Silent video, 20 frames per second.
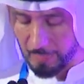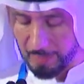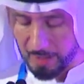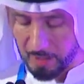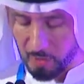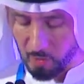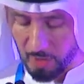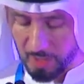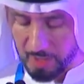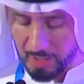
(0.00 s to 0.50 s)

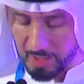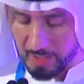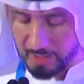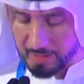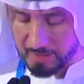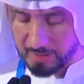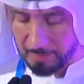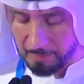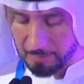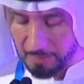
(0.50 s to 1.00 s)
the UAE
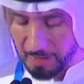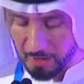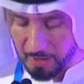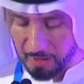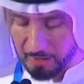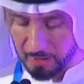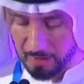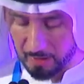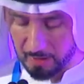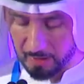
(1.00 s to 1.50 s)
is a
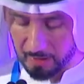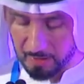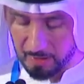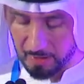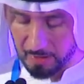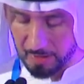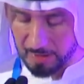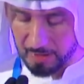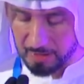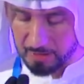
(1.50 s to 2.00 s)
pioneer in
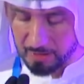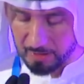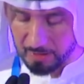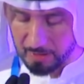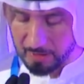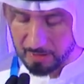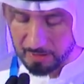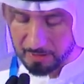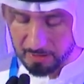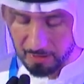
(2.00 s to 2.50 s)
the
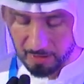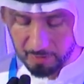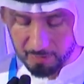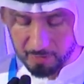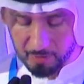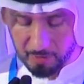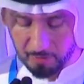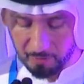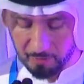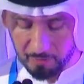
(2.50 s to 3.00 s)
region in
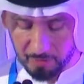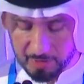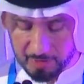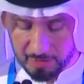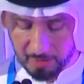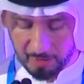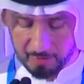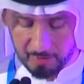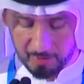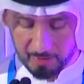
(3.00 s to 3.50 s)
terms of this
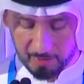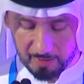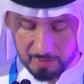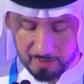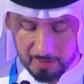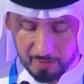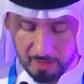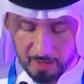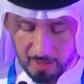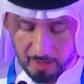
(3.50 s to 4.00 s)

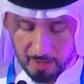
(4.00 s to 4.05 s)
readiness